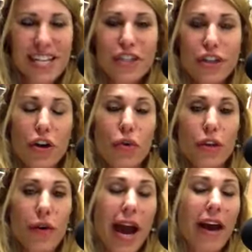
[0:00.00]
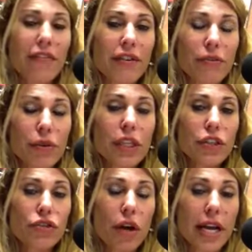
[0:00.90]
so when you have a really
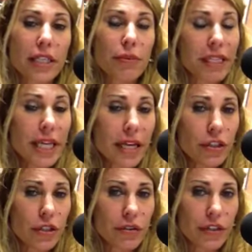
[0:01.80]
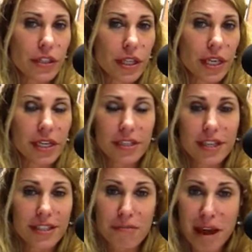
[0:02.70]
strong expectation over something and it
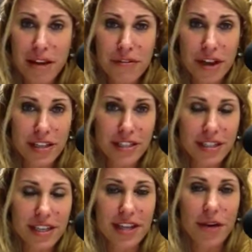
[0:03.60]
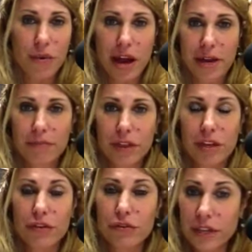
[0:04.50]
doesn't manifest in that way
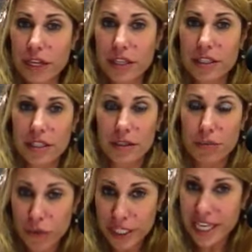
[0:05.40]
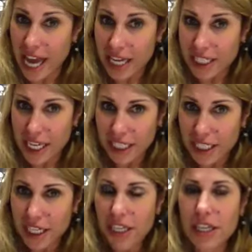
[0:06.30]
and you feel disappointed
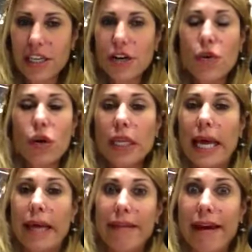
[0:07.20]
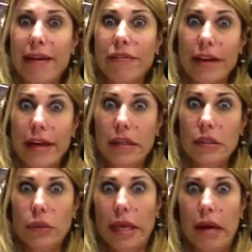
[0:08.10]
or like that
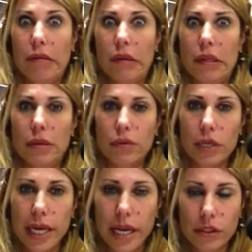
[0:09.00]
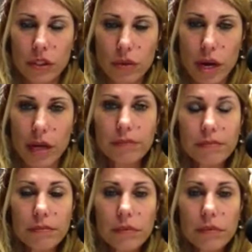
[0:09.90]
failed, well that really didn't work out so well.